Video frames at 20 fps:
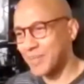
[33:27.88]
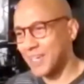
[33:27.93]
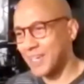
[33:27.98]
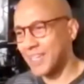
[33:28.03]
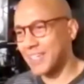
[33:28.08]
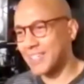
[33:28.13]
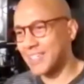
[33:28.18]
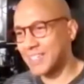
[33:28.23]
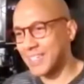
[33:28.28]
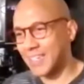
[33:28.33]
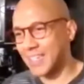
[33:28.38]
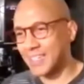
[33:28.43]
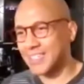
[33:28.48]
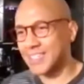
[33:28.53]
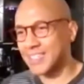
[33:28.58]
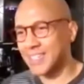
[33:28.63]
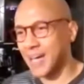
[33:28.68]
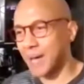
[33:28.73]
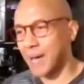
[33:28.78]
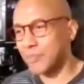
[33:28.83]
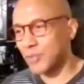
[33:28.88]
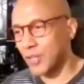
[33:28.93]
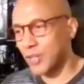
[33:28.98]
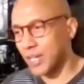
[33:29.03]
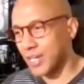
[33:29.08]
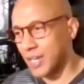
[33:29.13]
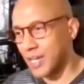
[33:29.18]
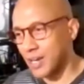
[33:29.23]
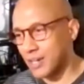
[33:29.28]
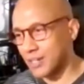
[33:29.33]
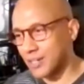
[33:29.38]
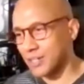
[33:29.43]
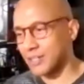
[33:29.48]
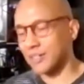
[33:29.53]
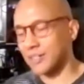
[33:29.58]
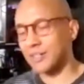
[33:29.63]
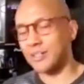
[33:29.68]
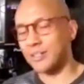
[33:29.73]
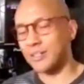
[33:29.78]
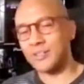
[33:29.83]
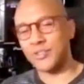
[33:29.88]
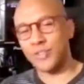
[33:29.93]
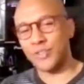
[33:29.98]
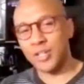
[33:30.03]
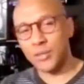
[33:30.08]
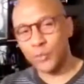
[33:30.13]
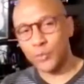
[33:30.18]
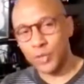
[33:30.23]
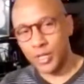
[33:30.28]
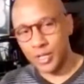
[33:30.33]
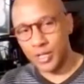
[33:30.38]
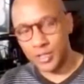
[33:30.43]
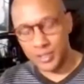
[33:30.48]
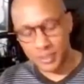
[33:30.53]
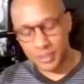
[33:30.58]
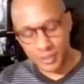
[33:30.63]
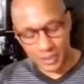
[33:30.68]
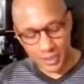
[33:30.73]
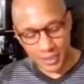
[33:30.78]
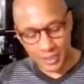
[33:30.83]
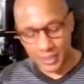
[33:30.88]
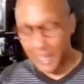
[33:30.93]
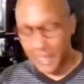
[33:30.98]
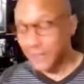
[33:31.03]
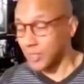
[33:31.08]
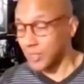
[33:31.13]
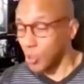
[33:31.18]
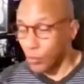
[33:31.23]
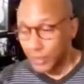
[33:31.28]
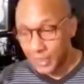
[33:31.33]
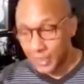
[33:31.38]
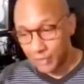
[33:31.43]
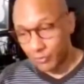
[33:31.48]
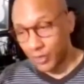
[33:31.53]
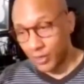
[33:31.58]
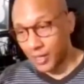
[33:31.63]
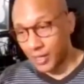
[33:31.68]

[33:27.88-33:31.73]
Man, you say stop drinking alcohol, drink water, and I don't eat right.